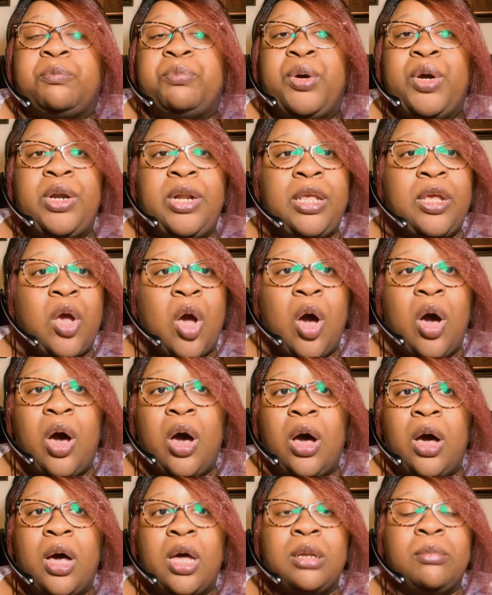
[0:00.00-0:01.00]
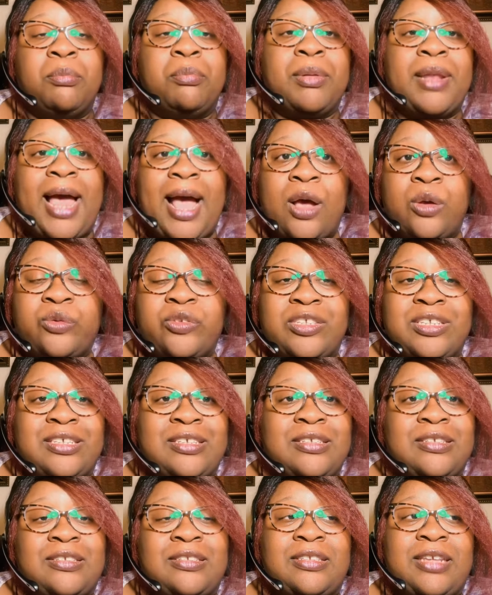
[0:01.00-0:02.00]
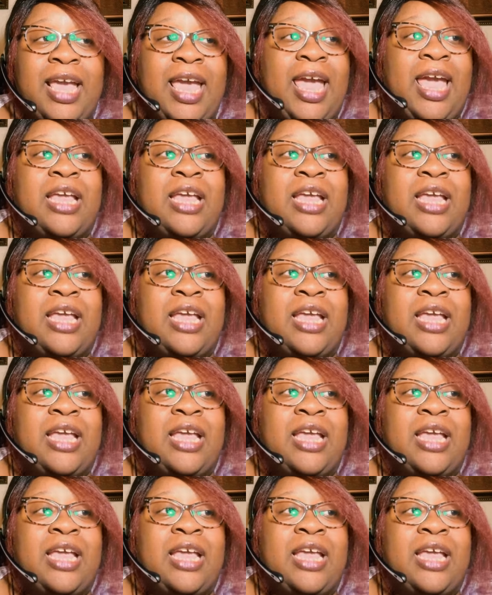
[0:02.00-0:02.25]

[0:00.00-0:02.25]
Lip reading: putting on blouses